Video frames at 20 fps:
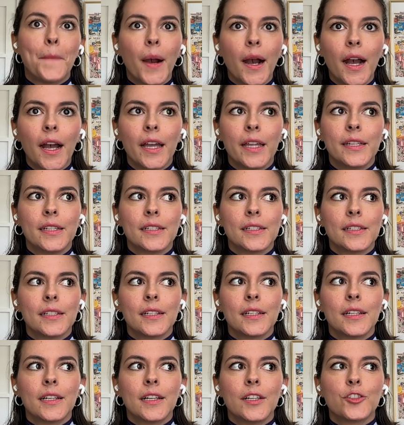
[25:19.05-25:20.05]
But
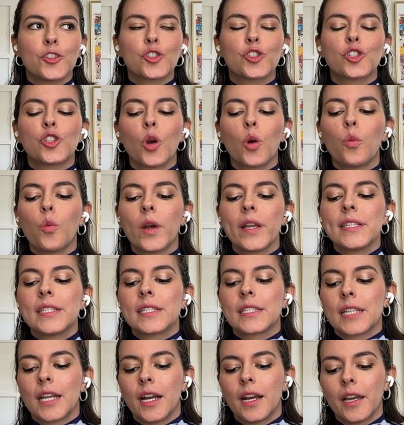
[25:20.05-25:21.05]
just don't
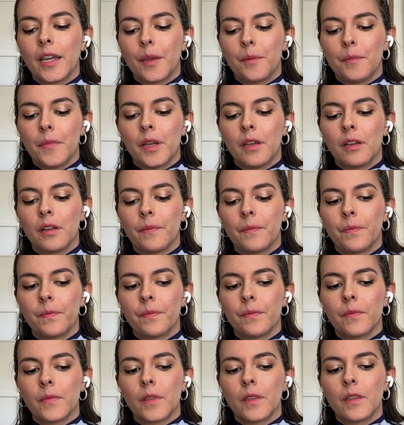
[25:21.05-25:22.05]
waste time
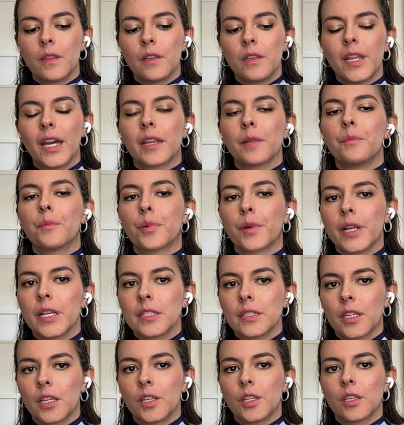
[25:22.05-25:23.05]
not
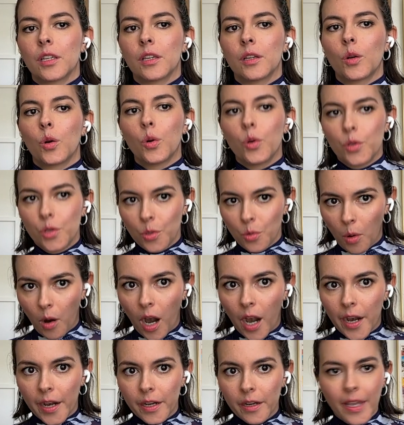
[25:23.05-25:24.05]
embracing who you
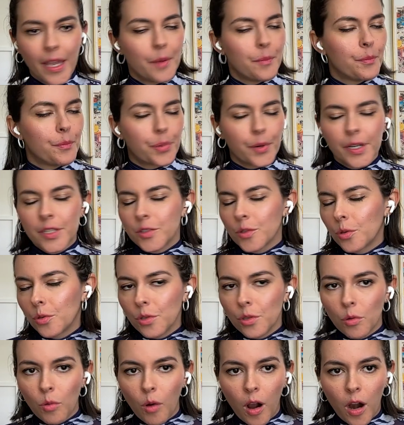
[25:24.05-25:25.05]
are. Embrace
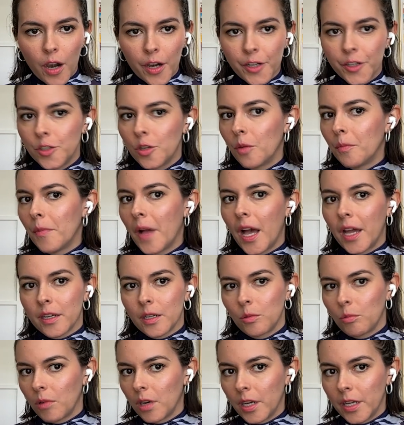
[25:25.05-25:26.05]
who you are no
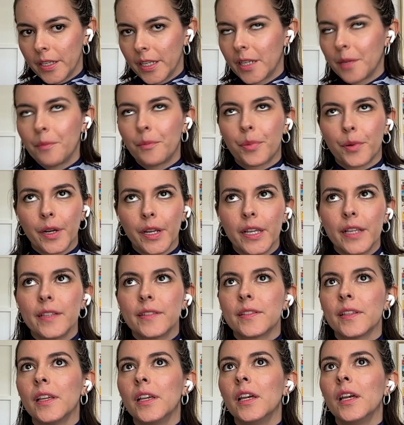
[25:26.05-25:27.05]
matter what, and
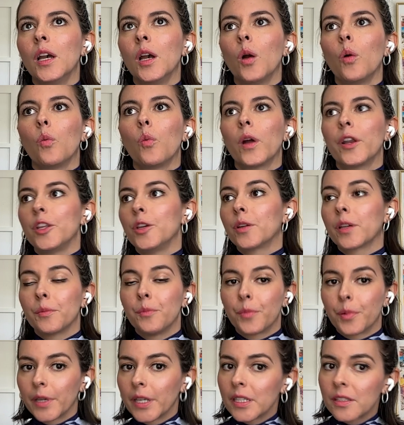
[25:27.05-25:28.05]
embrace what you
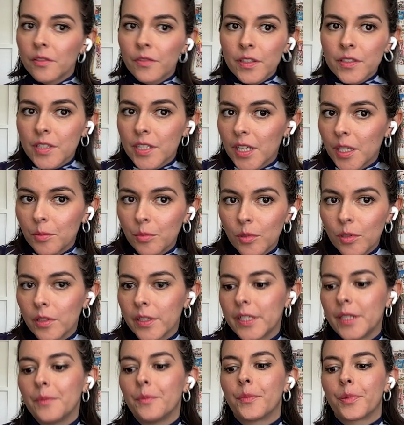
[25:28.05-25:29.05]
can bring to the
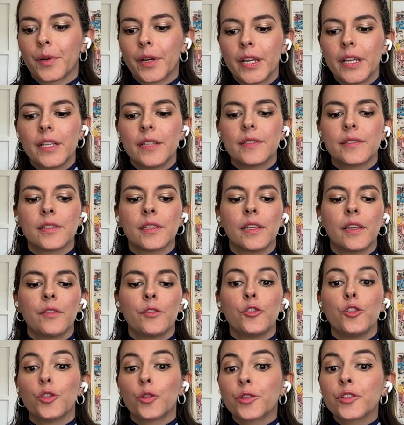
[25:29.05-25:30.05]
table, and embrace
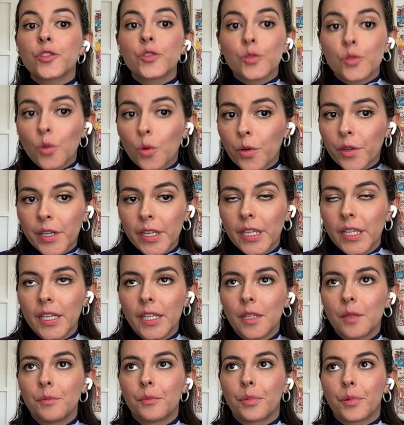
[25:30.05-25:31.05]
your story,
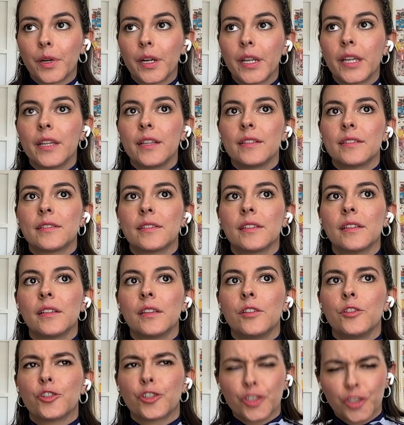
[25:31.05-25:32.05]
and embrace
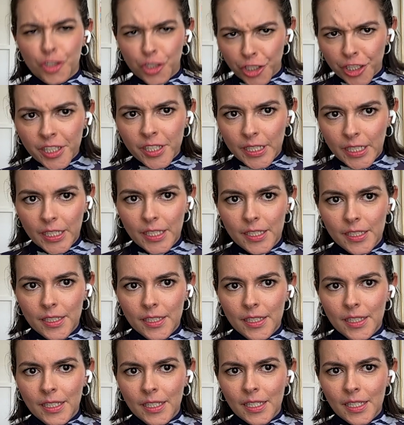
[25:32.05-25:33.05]
your journey.
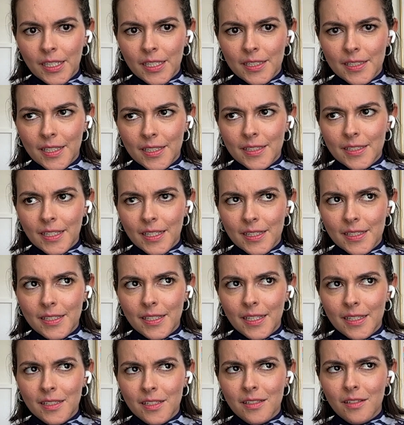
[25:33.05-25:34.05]
Because
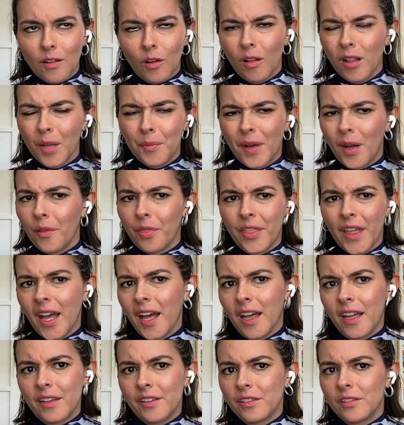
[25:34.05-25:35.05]
it's all about
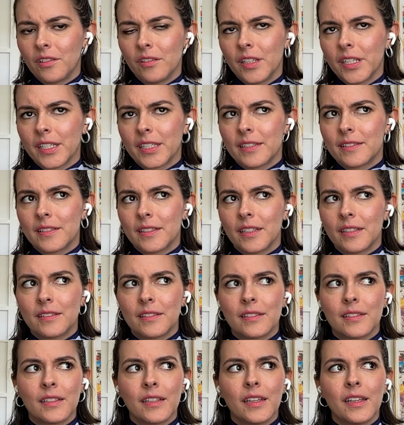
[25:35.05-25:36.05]
that, like
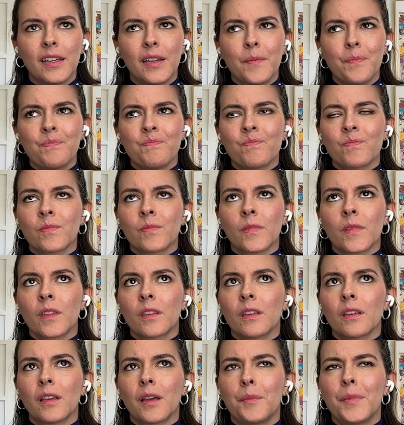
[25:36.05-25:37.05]
it's
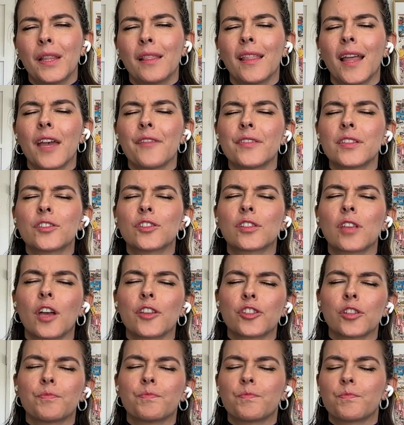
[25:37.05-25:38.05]
I mean, life is
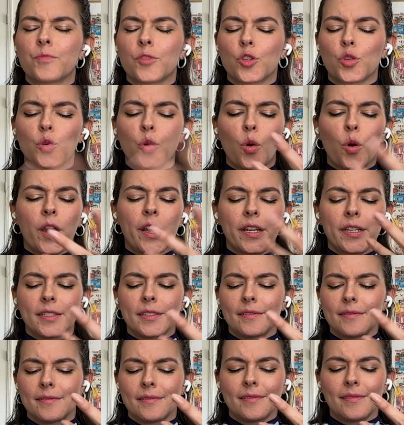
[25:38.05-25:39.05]
such a short,
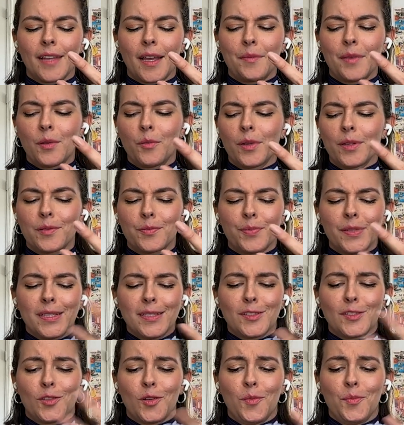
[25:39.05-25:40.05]
I mean, we
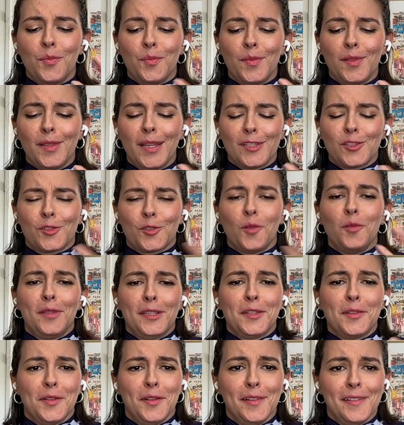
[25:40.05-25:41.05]
spend so
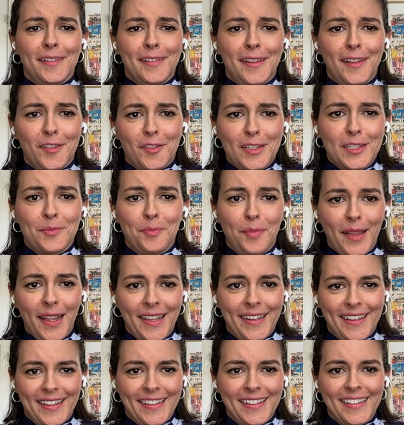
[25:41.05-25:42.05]
little on this
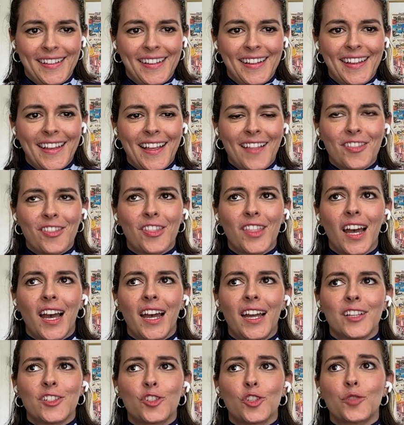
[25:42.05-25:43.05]
planet
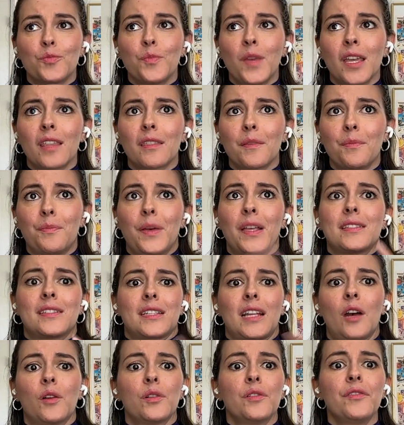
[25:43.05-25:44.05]
that just make the
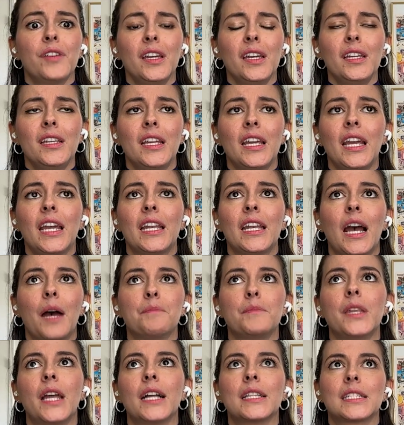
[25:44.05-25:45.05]
best out of it. And
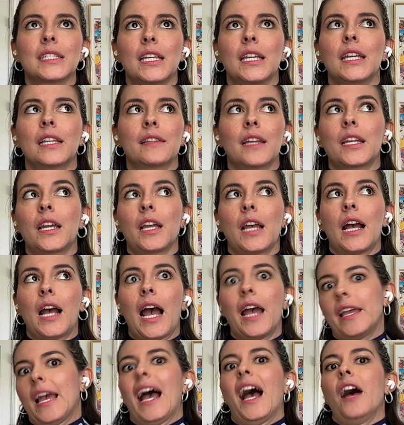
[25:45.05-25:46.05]
I'm not saying that
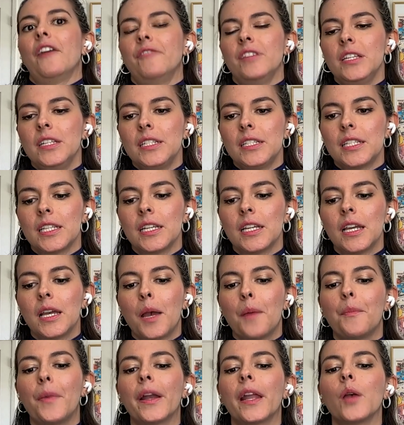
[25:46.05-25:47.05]
I haven't,
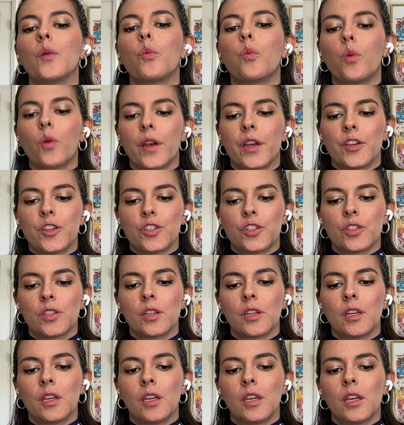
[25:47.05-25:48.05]
but I
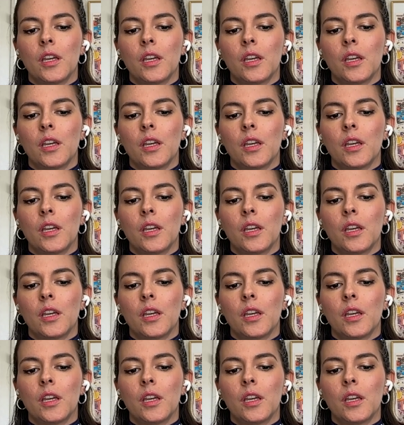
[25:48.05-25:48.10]
wish